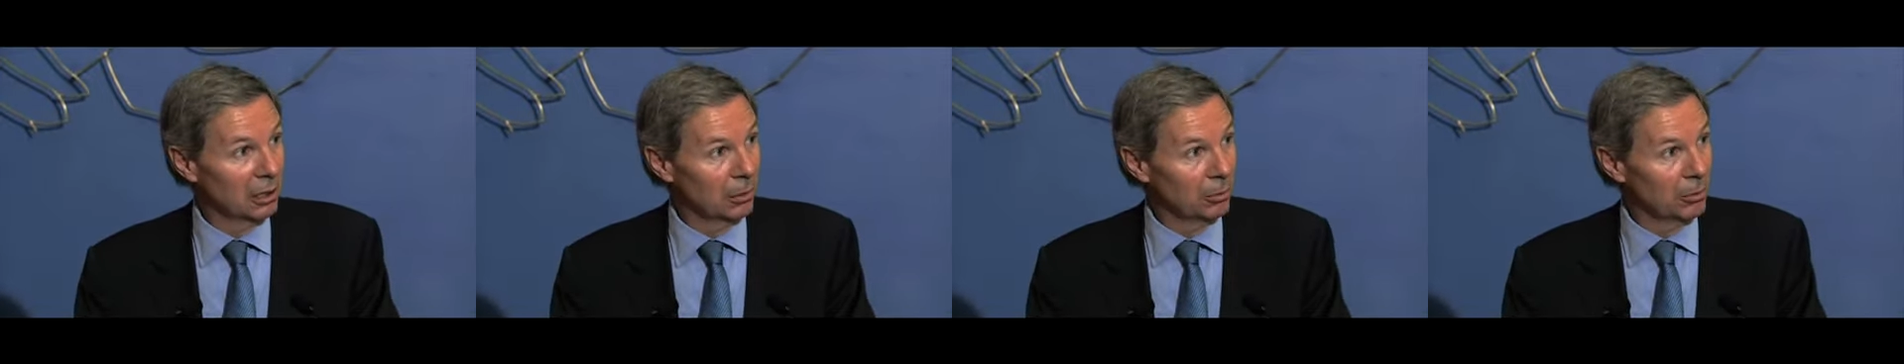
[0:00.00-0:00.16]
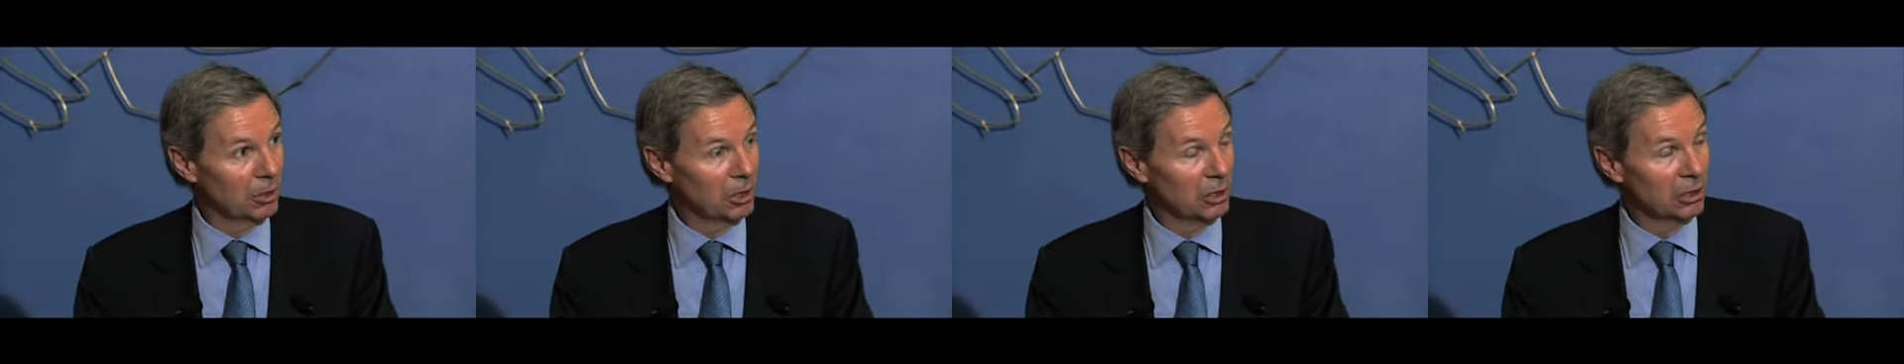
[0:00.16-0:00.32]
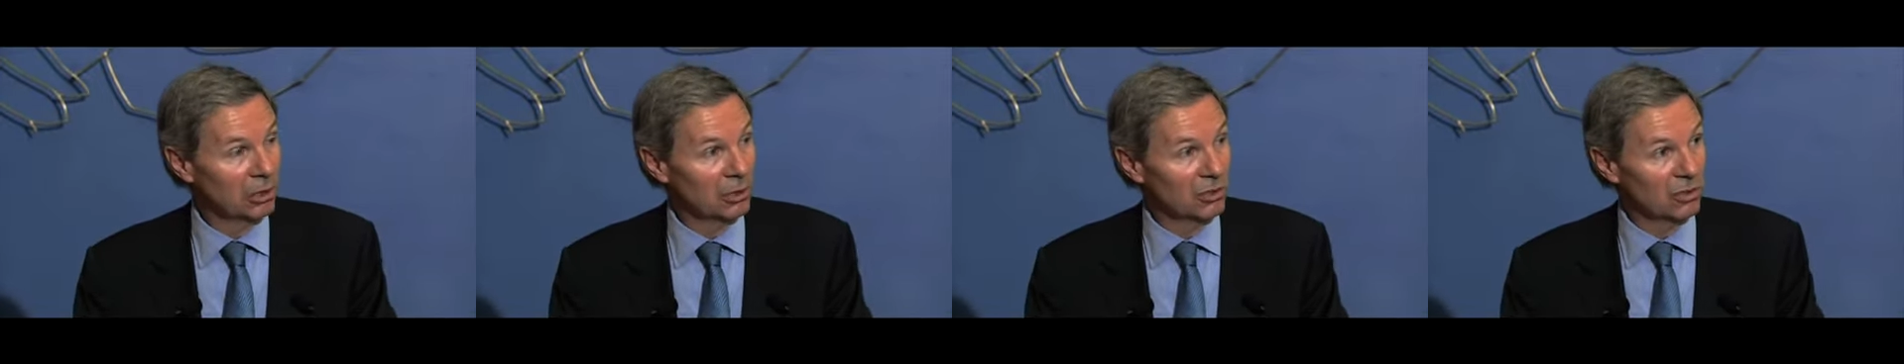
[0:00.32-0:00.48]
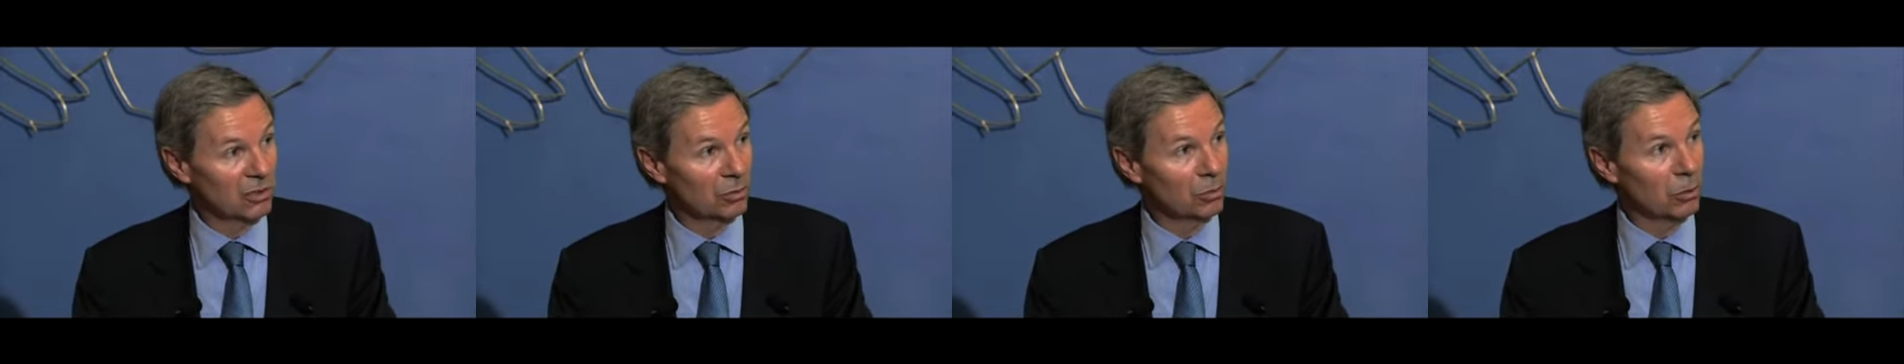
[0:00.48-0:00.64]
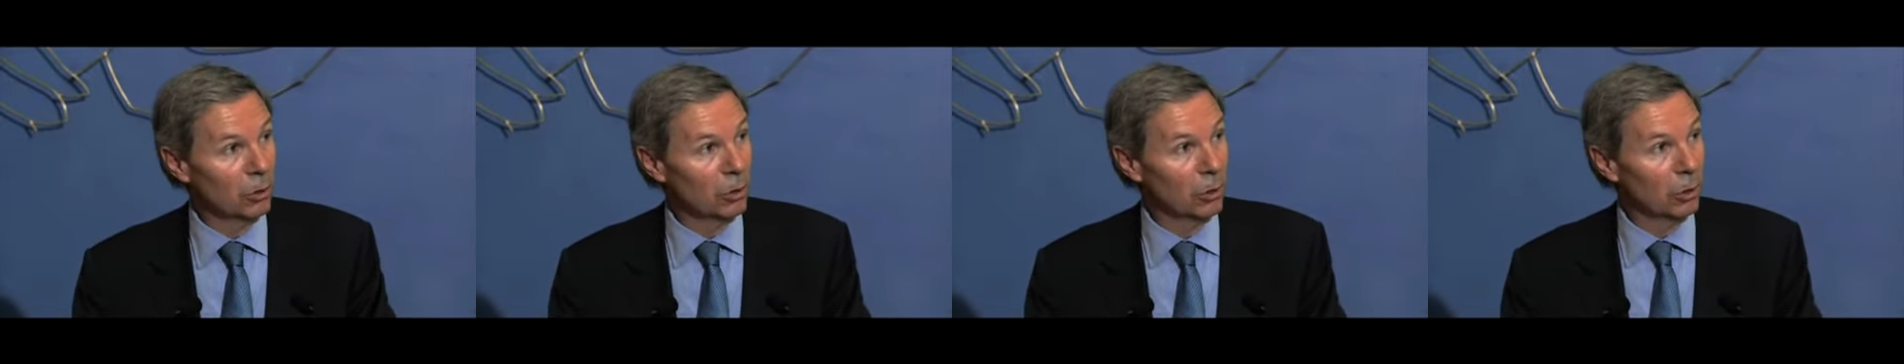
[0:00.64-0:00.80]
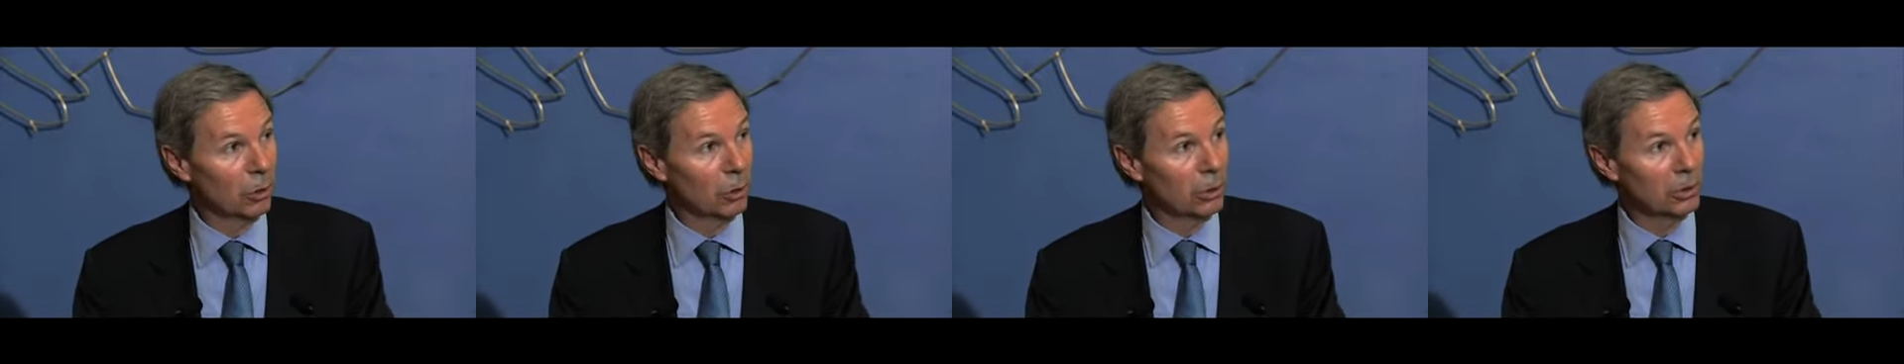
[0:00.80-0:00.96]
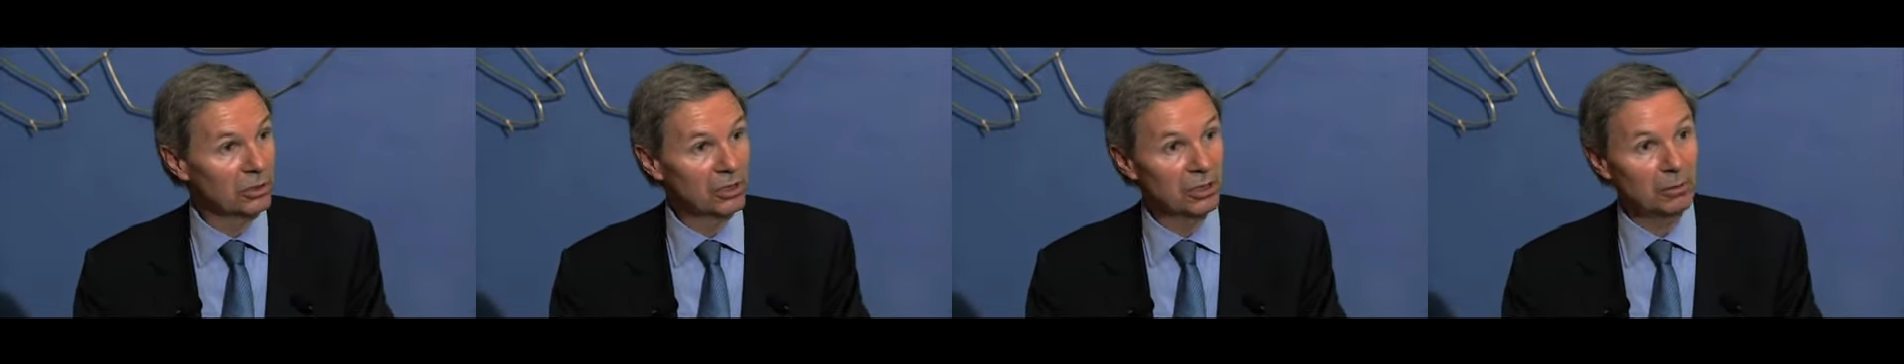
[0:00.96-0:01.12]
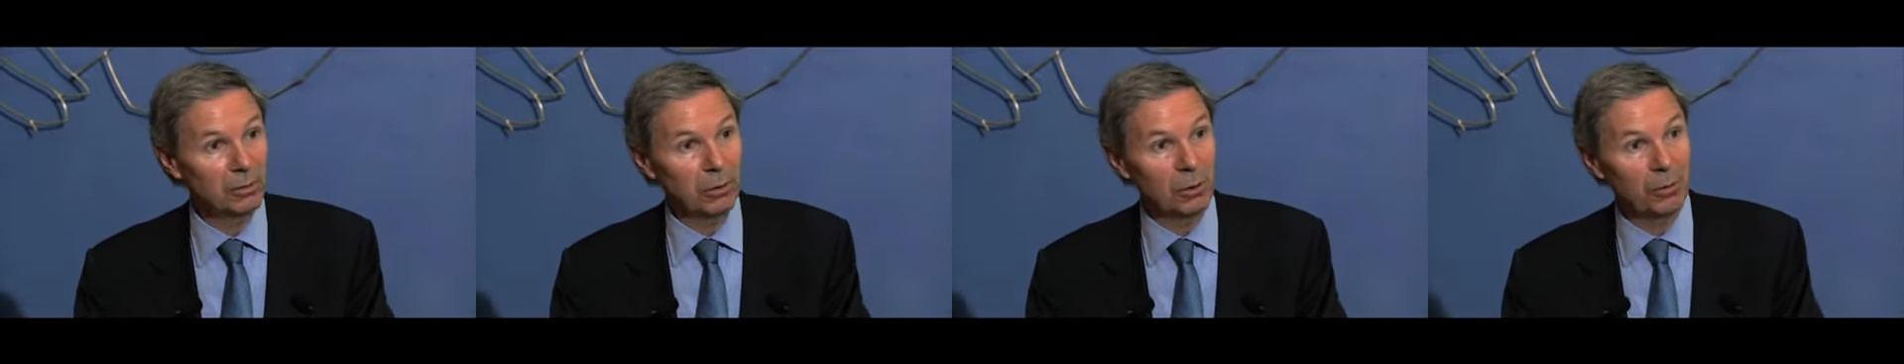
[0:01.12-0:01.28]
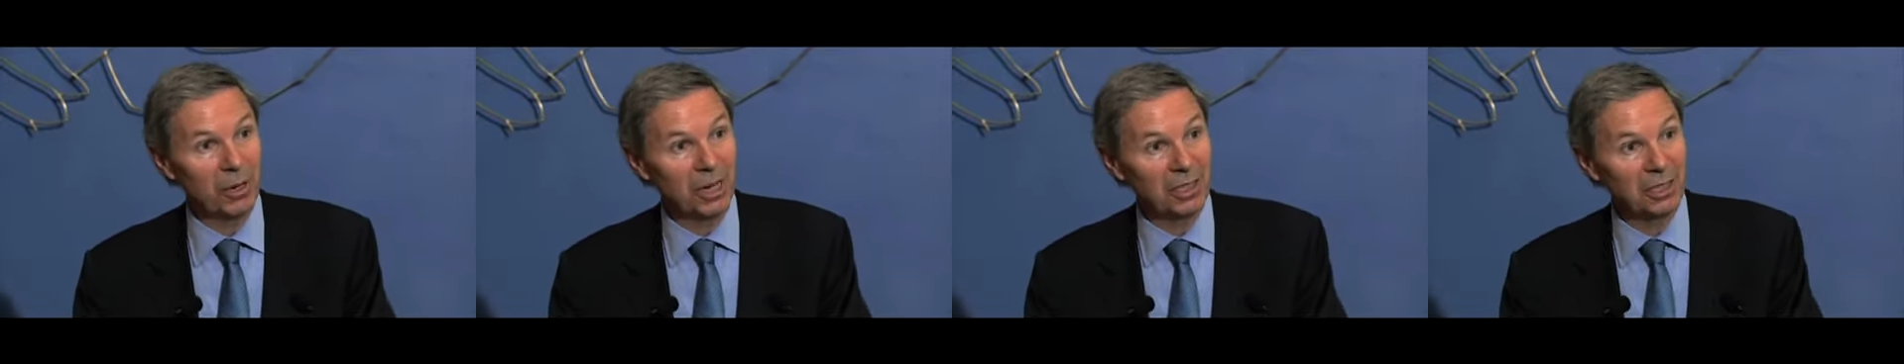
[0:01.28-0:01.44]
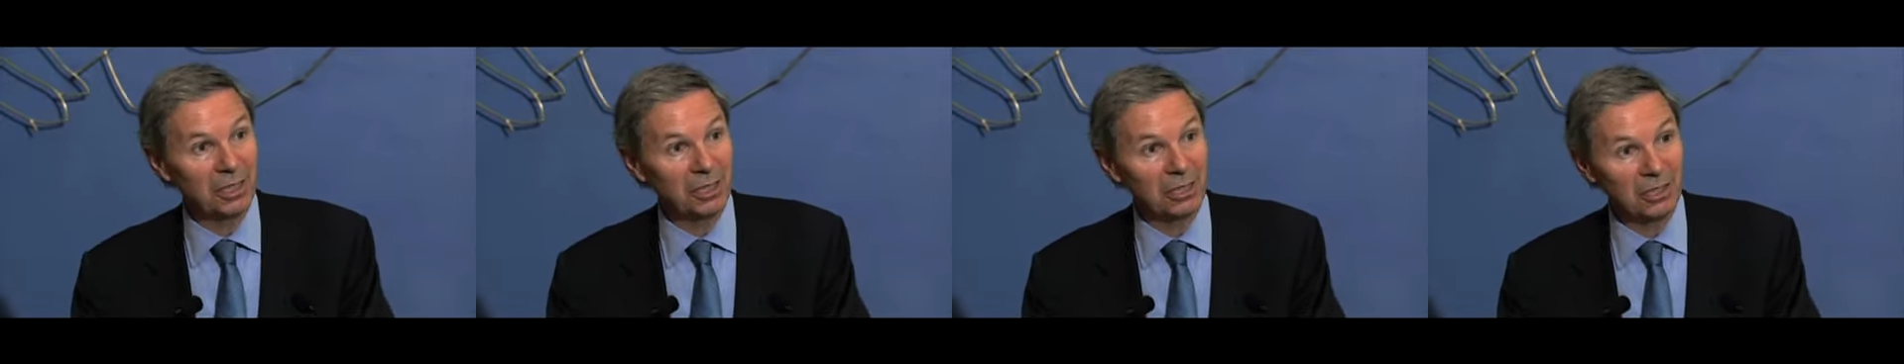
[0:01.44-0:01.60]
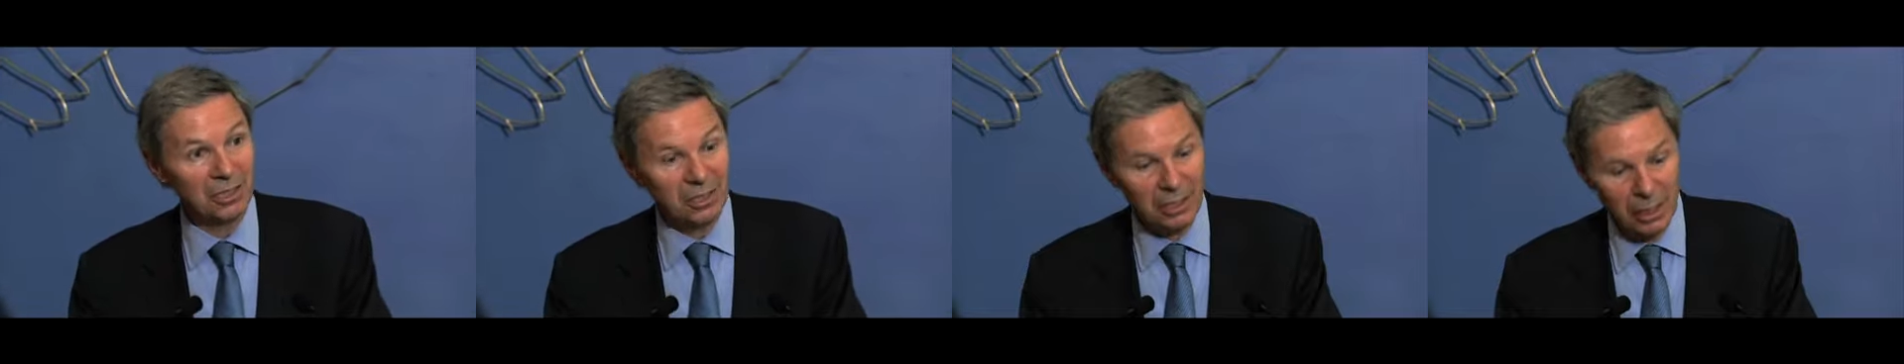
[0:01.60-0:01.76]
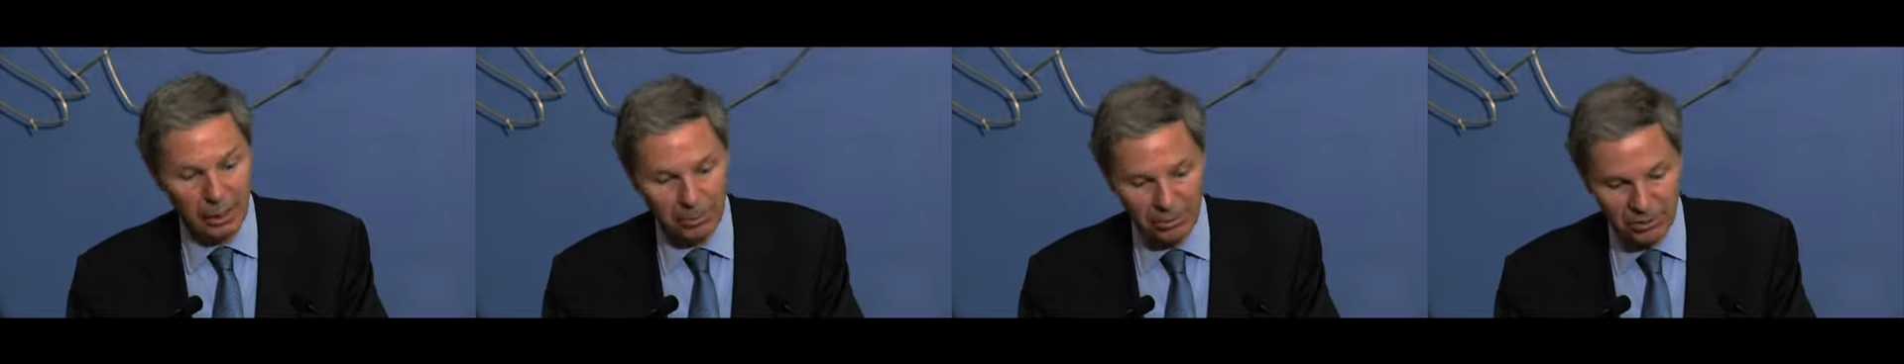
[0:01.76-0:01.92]
I mean, small diplomatic
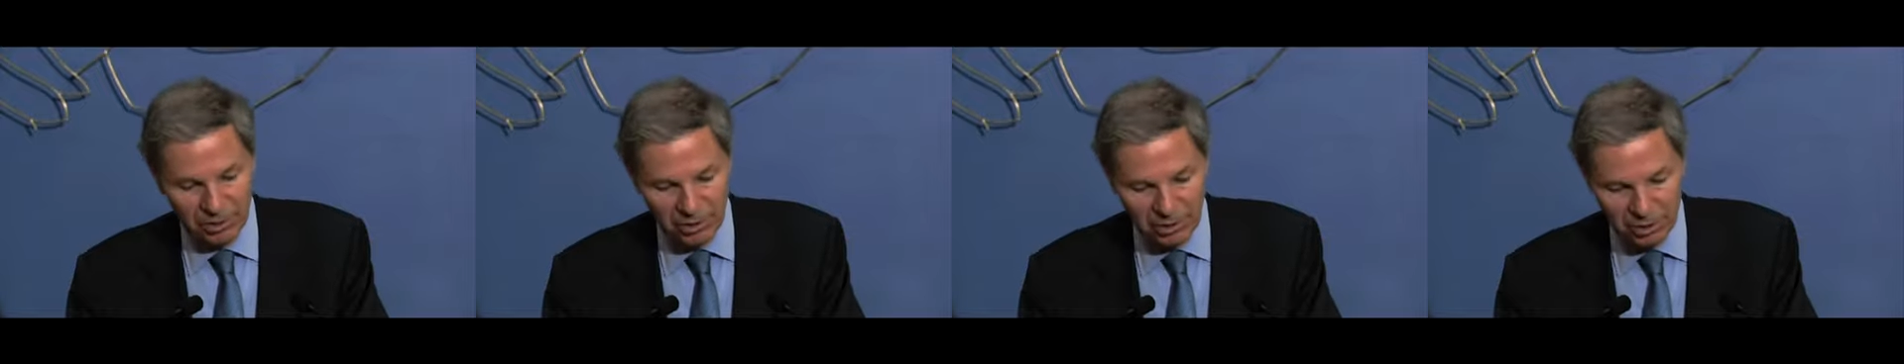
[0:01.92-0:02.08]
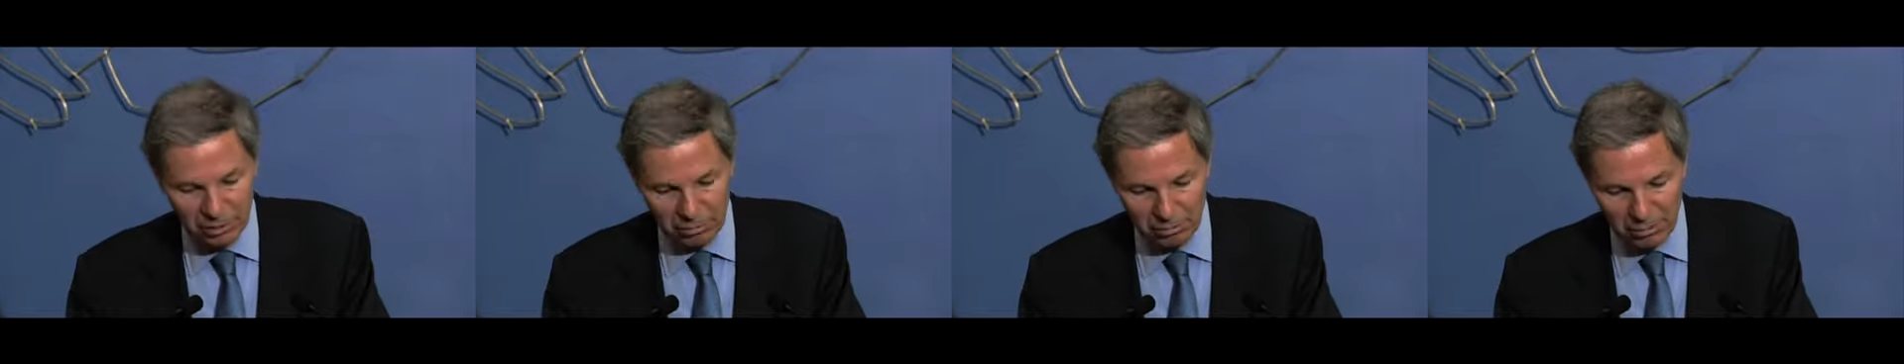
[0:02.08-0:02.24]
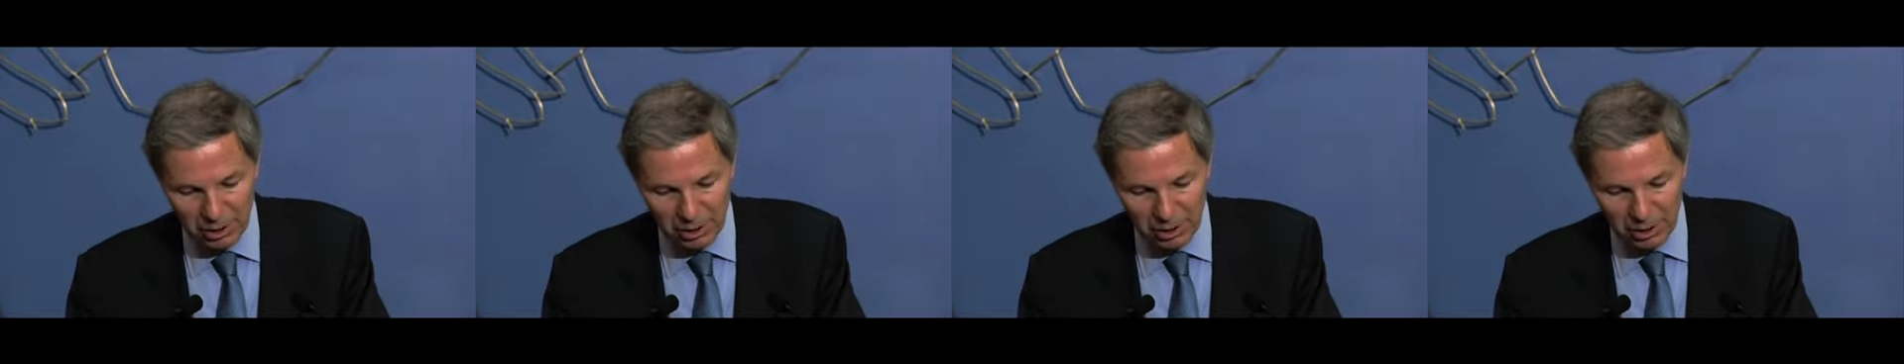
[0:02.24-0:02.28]
steps